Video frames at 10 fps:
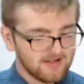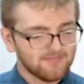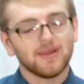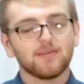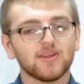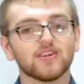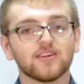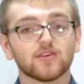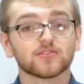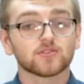Maybe you didn't
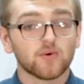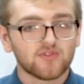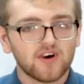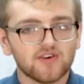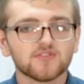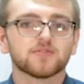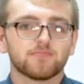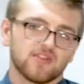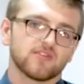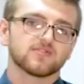go to school with those,
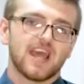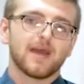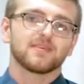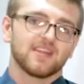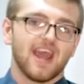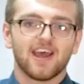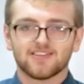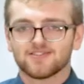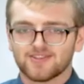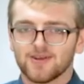but those happen
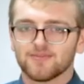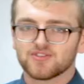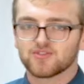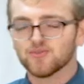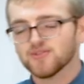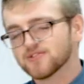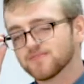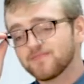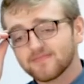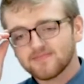at some schools.
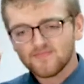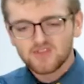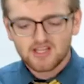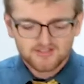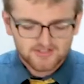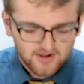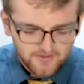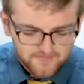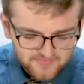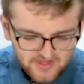
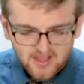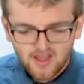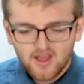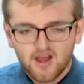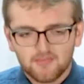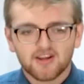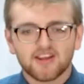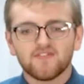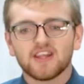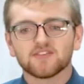So,
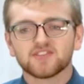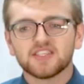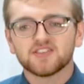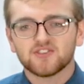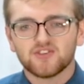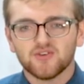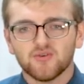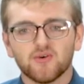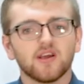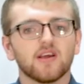American Vandal Season
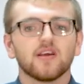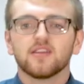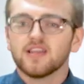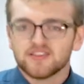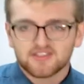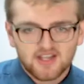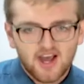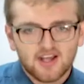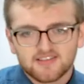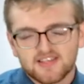2 is
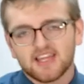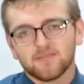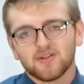not taking